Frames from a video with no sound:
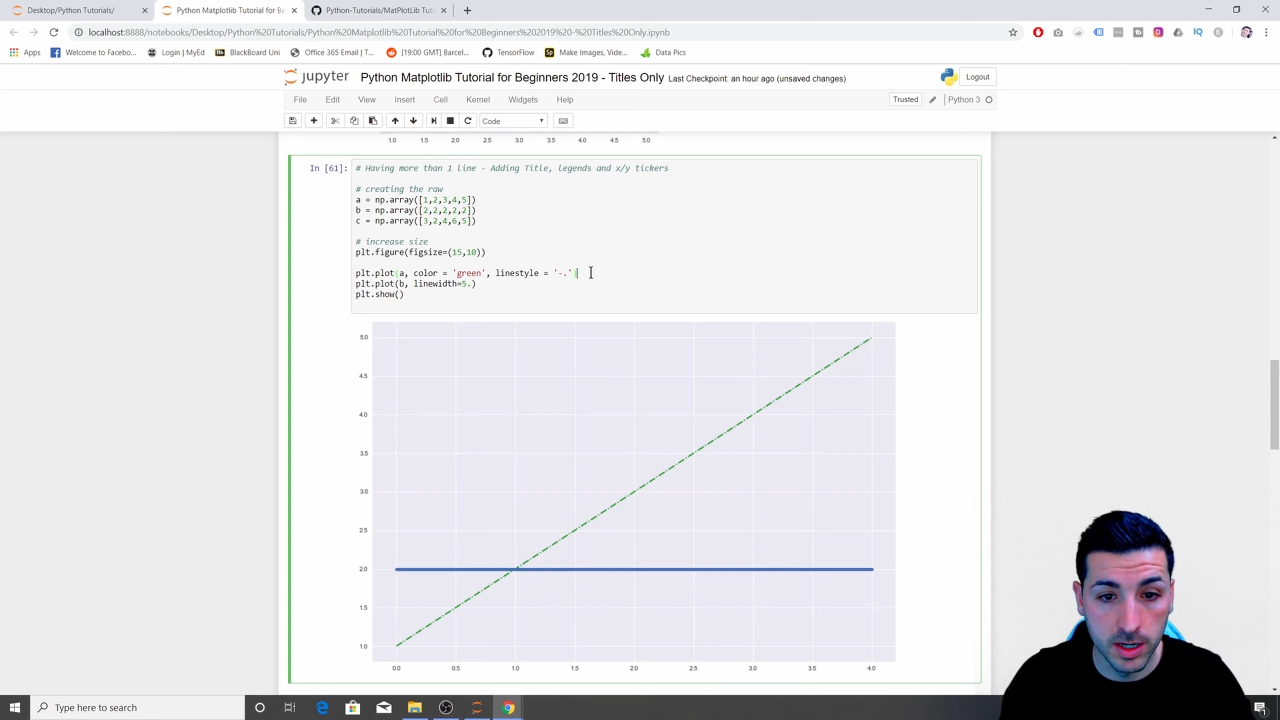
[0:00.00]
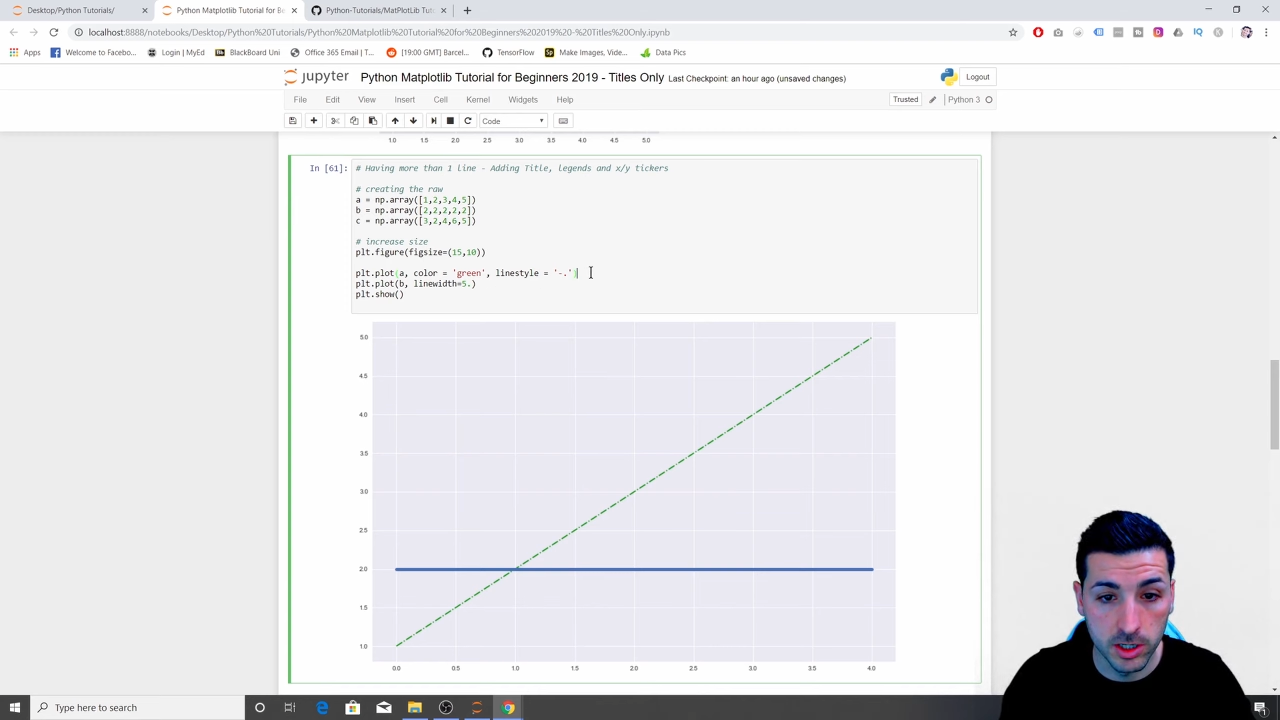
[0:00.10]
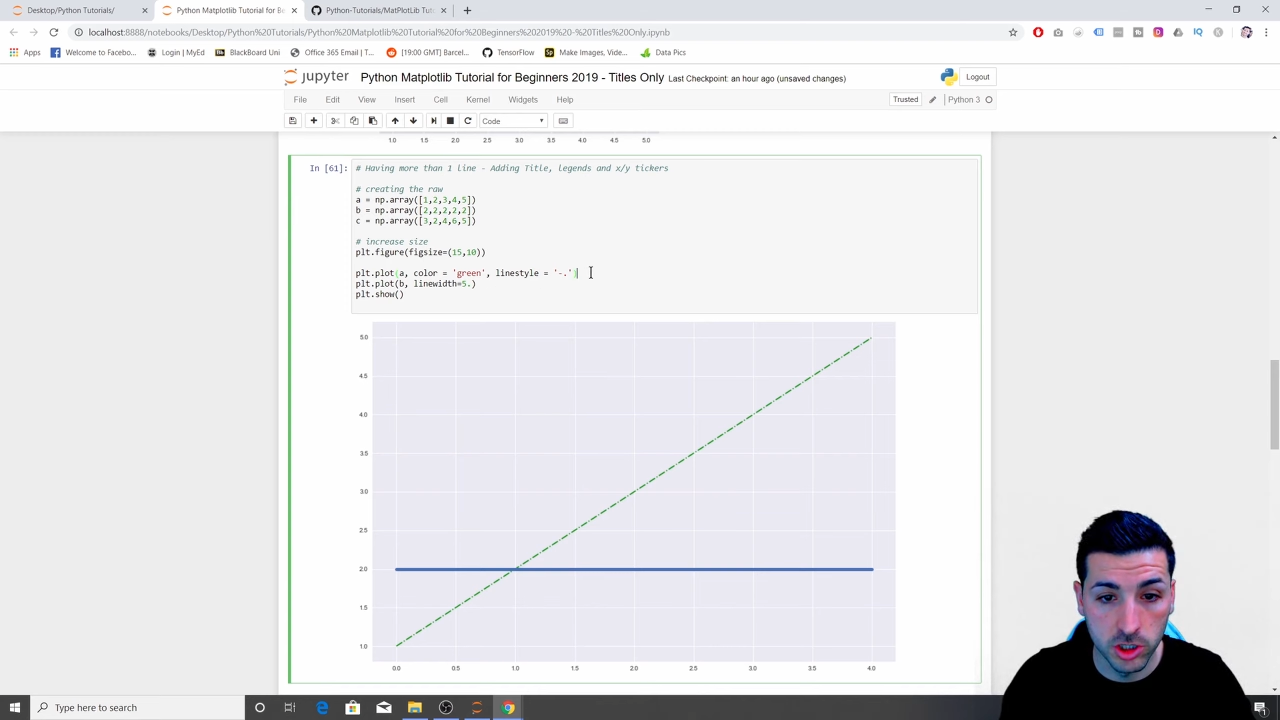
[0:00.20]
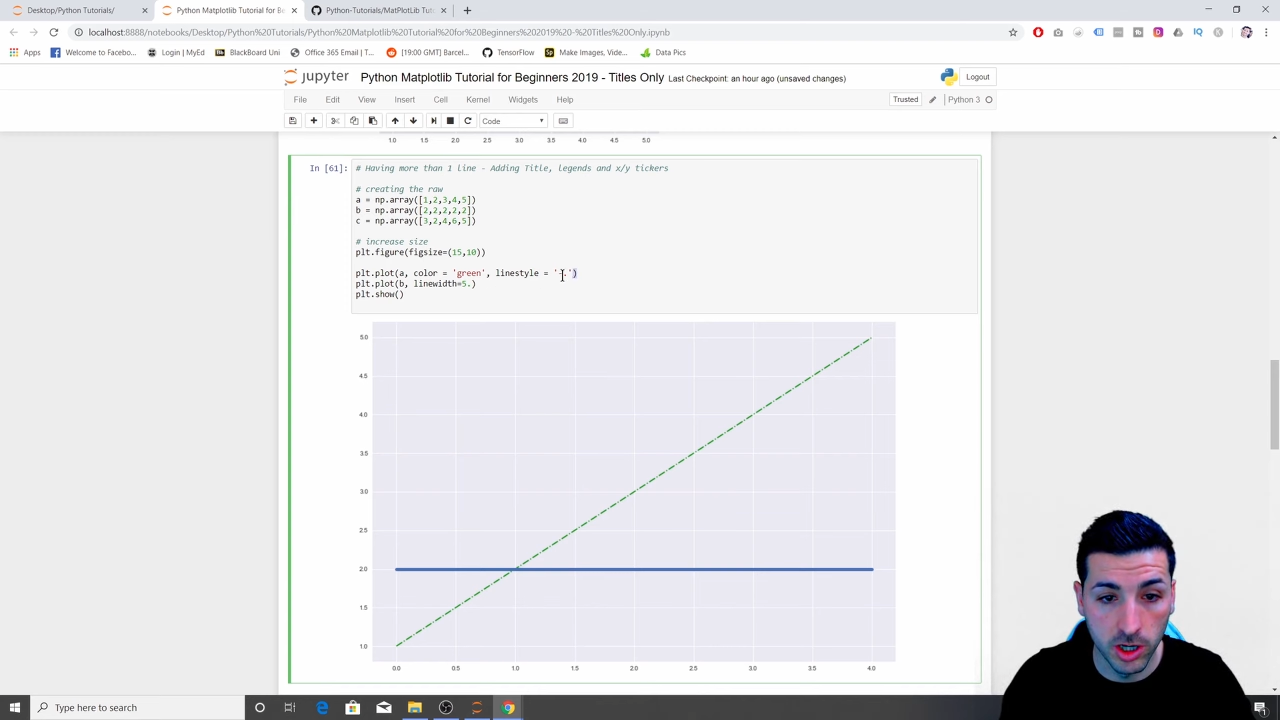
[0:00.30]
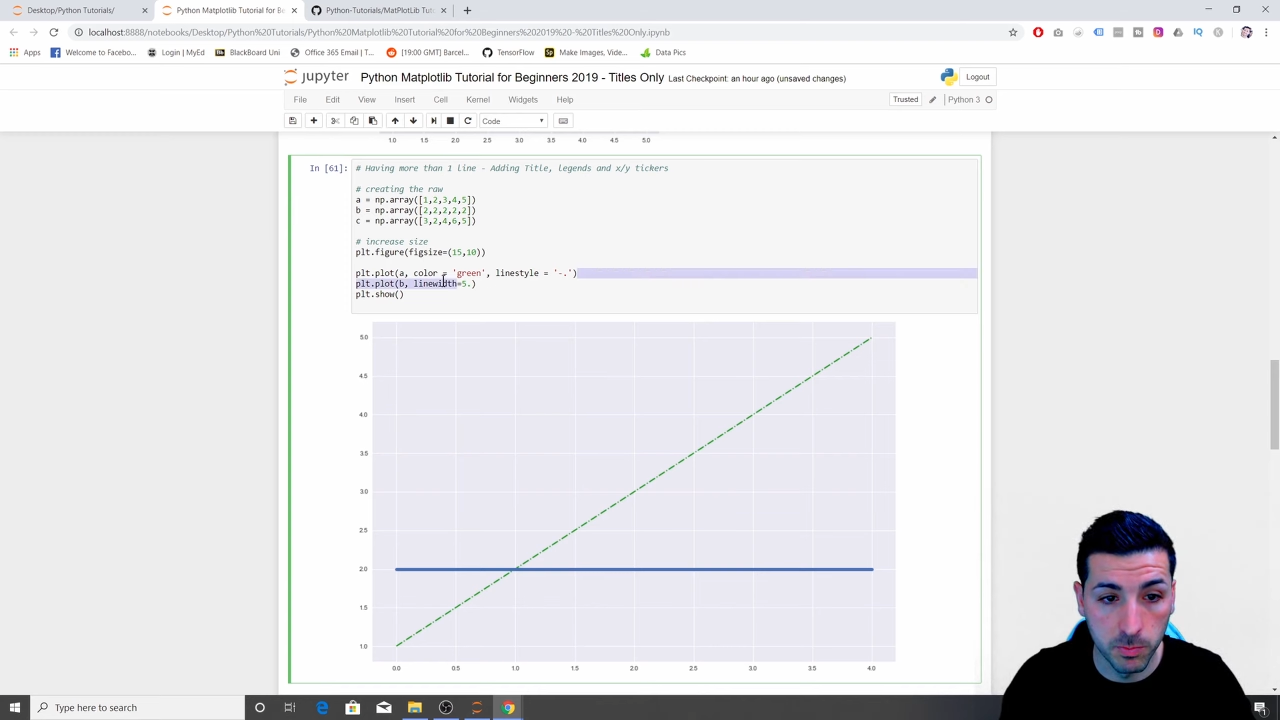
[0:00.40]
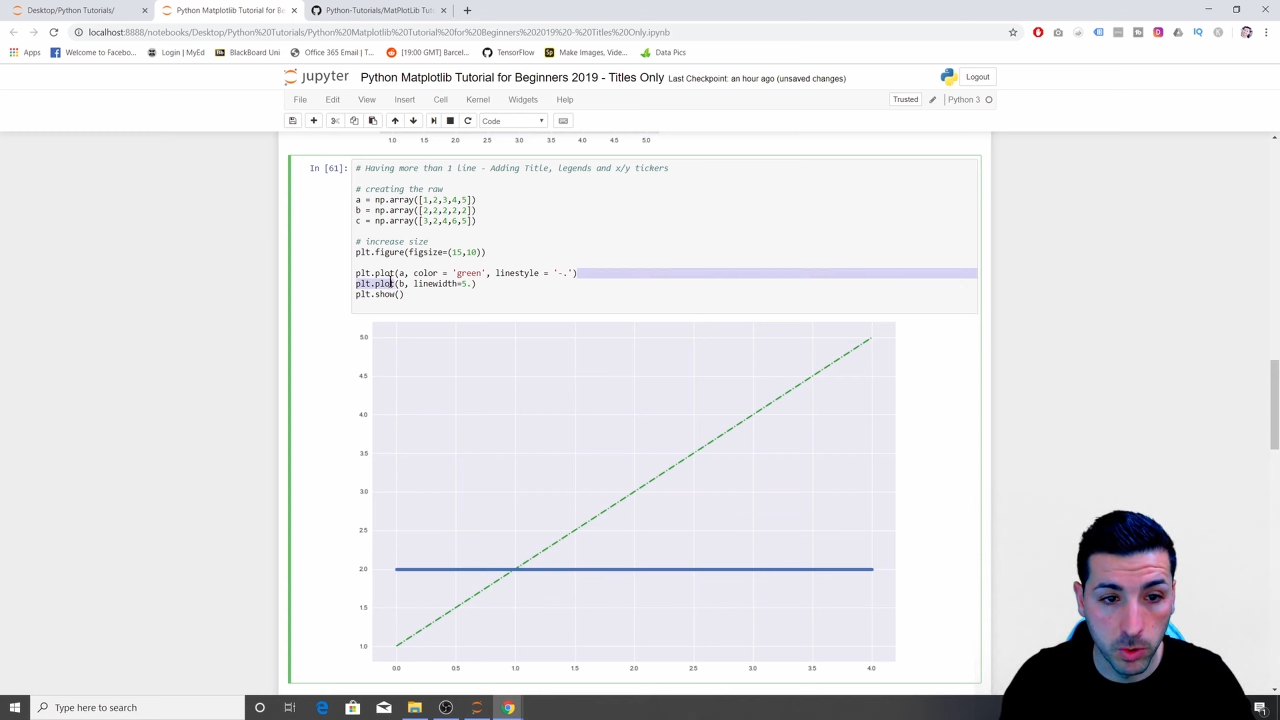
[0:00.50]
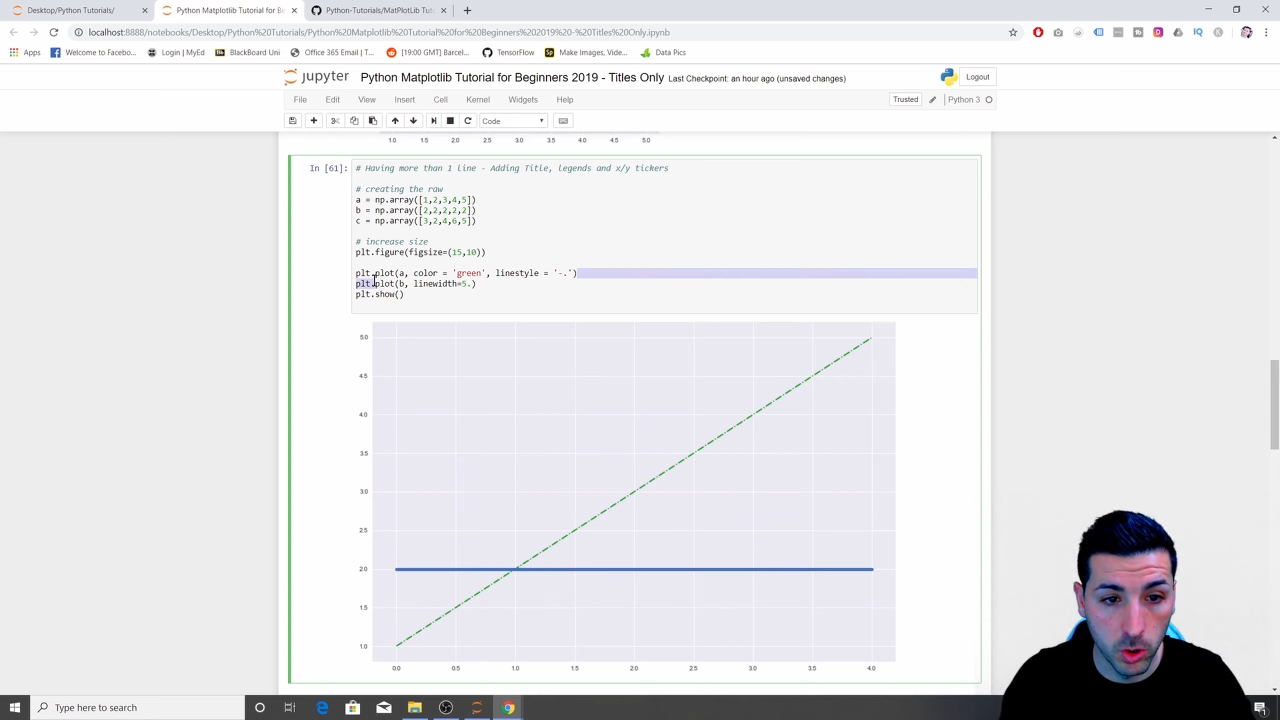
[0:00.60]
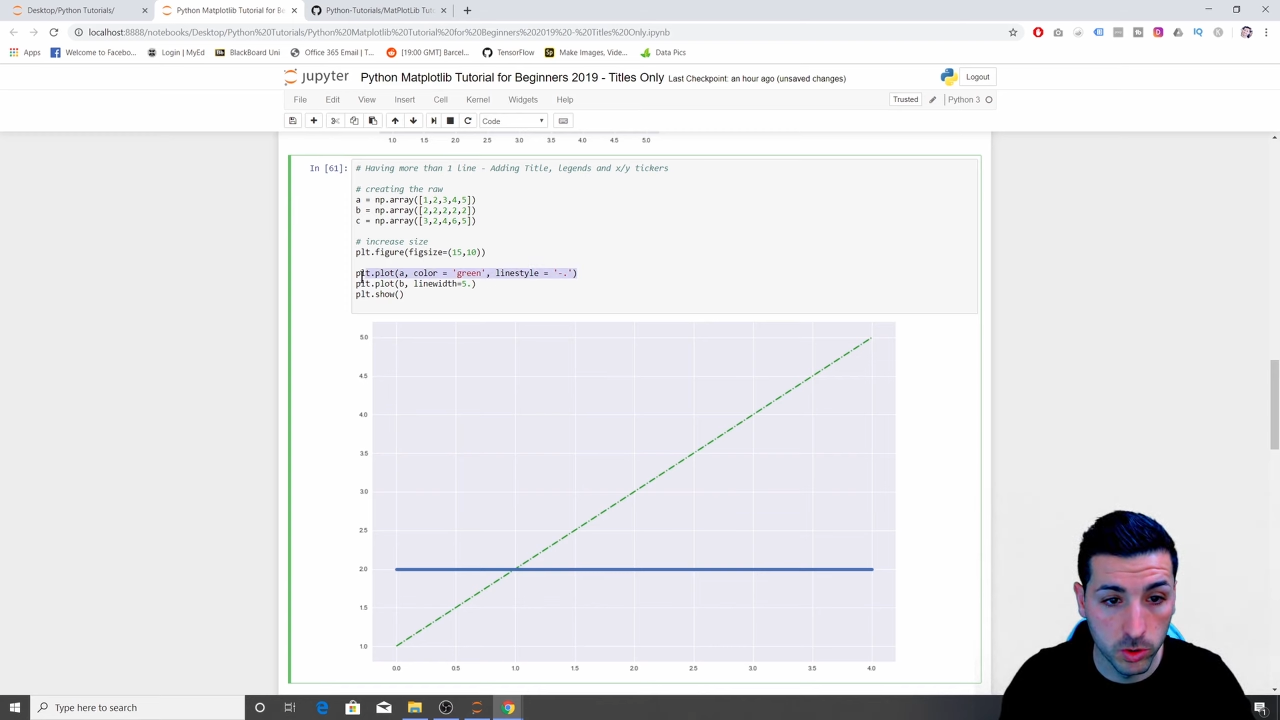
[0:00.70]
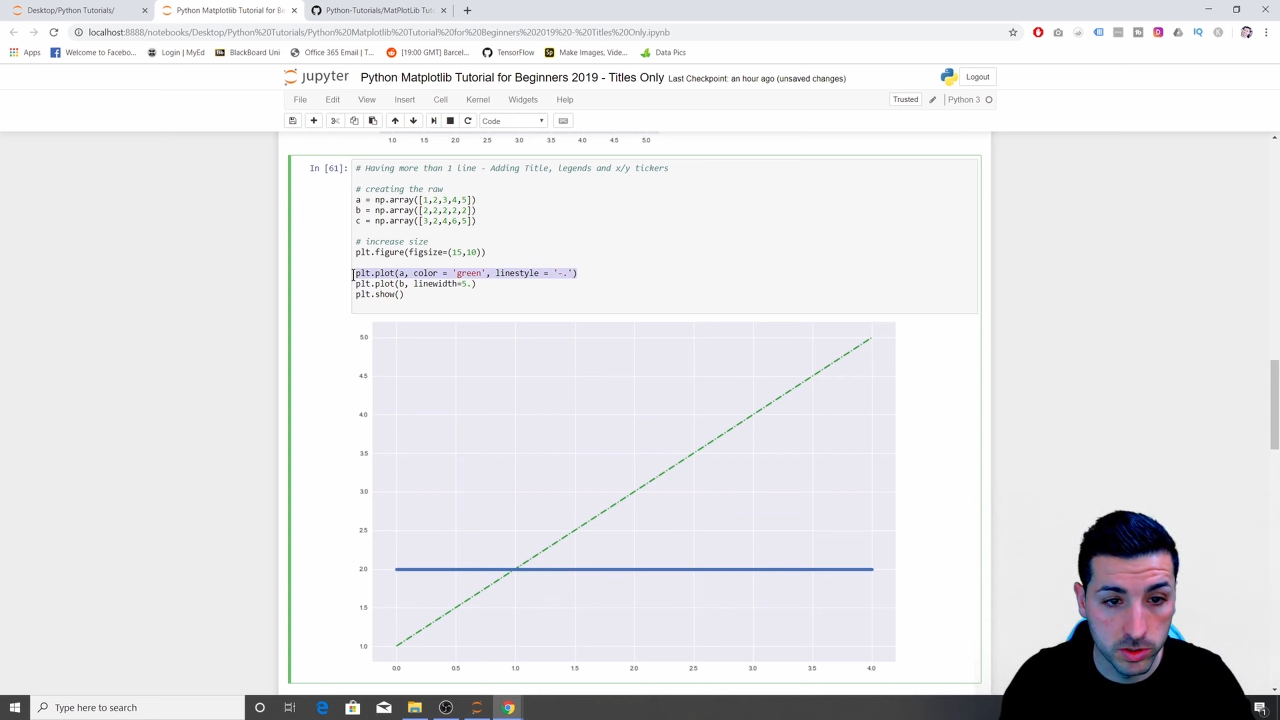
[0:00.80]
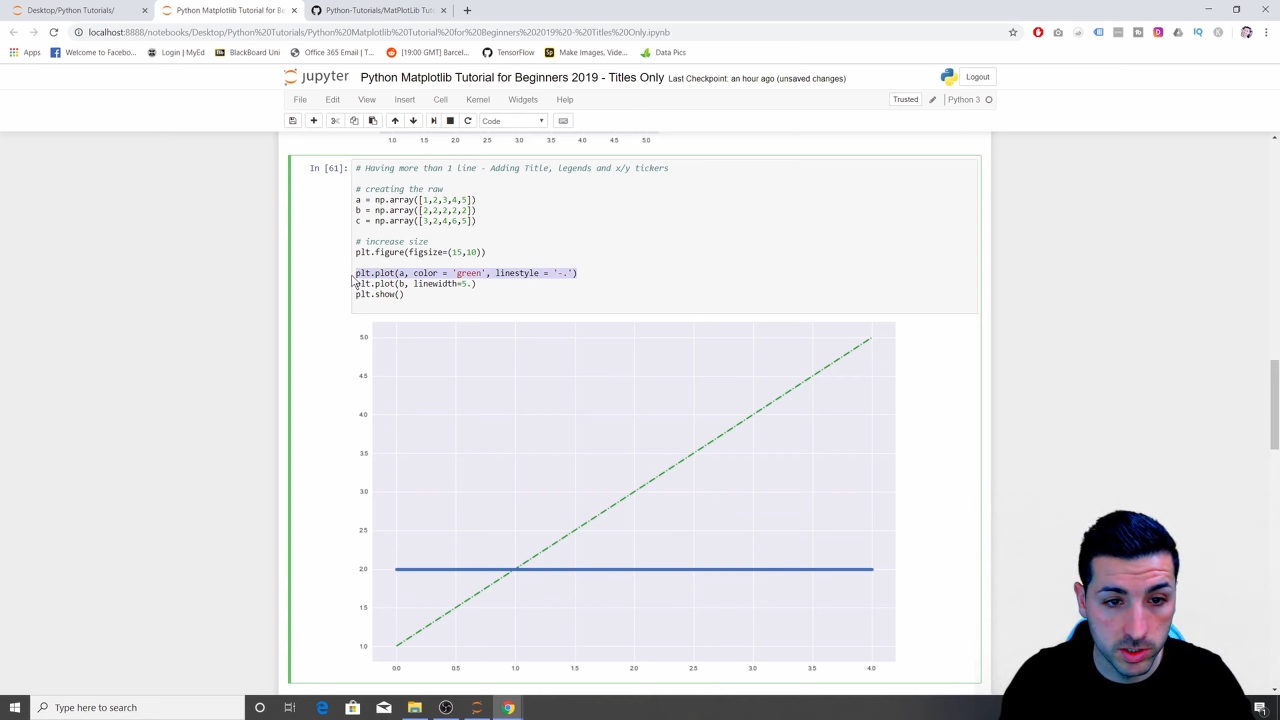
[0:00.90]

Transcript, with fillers: actually plot